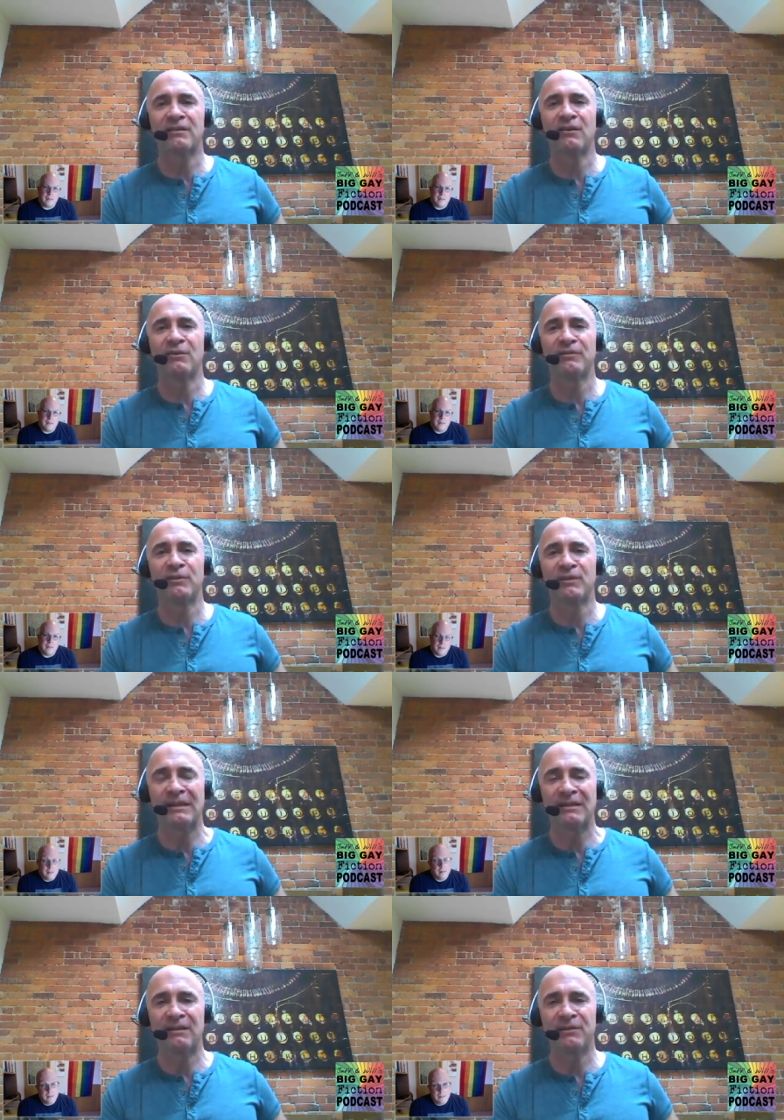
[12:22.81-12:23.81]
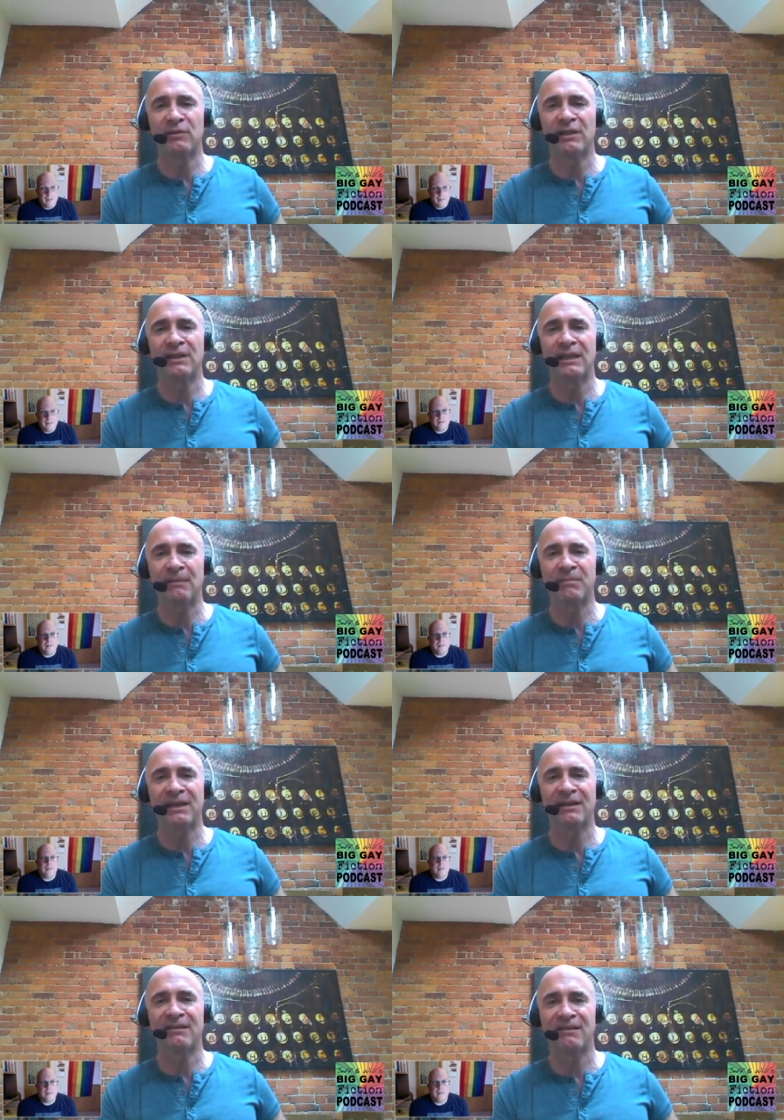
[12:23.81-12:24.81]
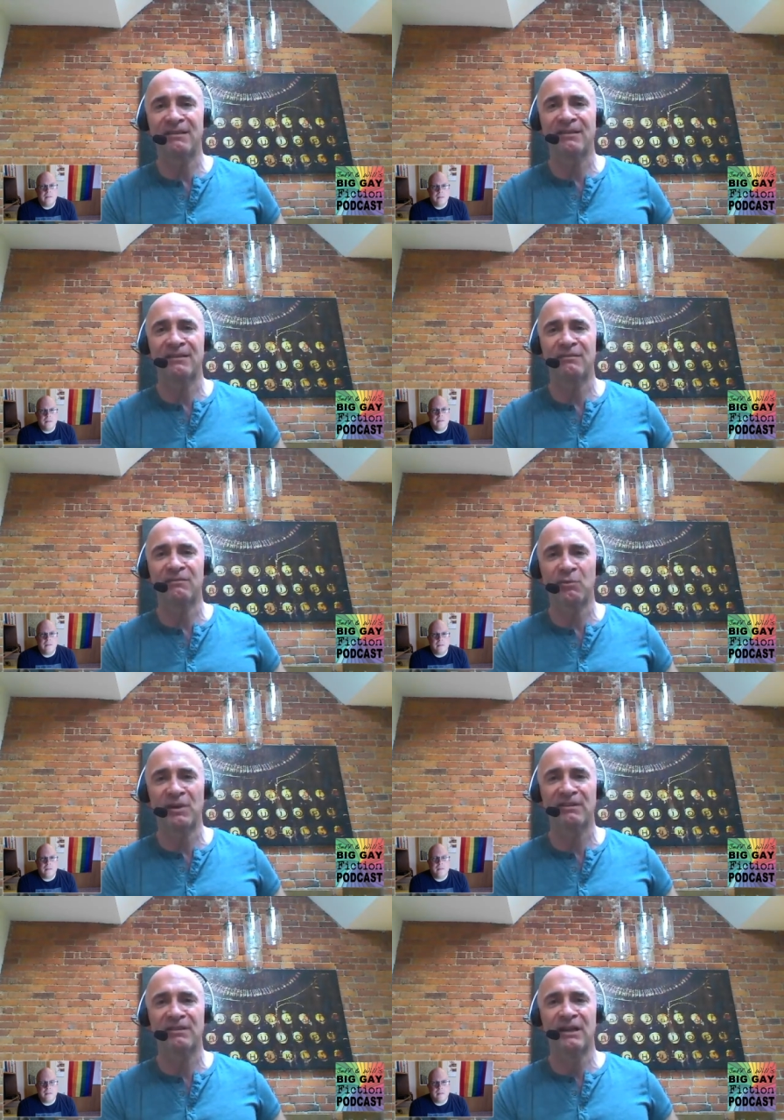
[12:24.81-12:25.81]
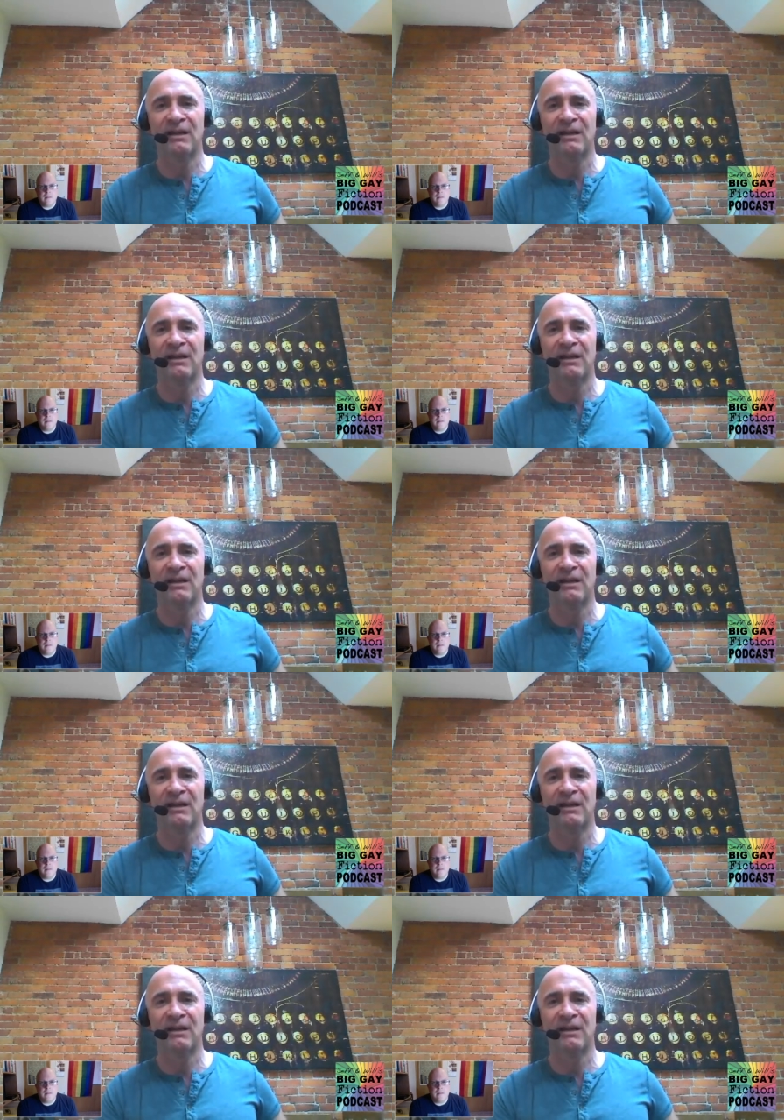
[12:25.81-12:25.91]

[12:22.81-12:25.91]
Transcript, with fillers: You know, if you can keep a consistent voice